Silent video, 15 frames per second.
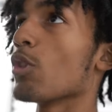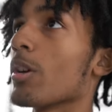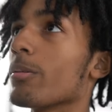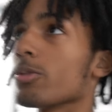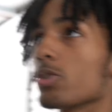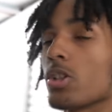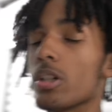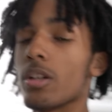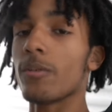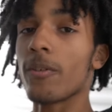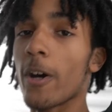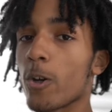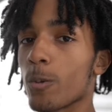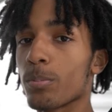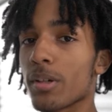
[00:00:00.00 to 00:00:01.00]
I'm gonna show you the
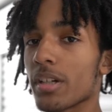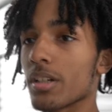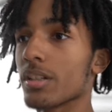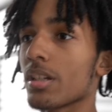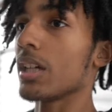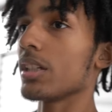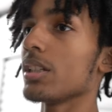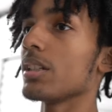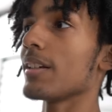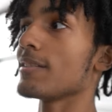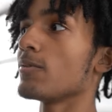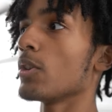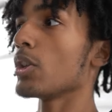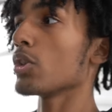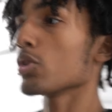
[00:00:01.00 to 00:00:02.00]
final product in the next
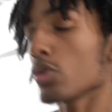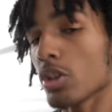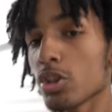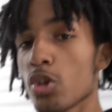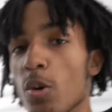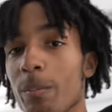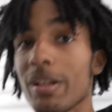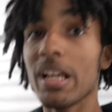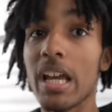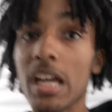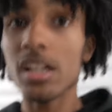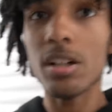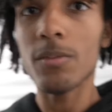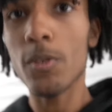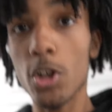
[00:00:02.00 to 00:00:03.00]
video. So this is gonna be the end
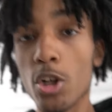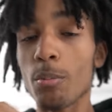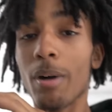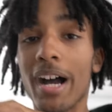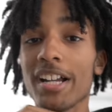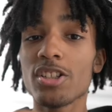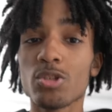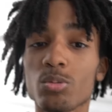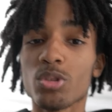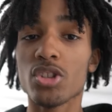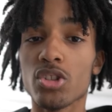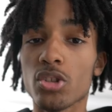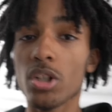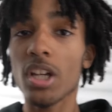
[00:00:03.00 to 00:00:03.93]
of the video, but I just wanna show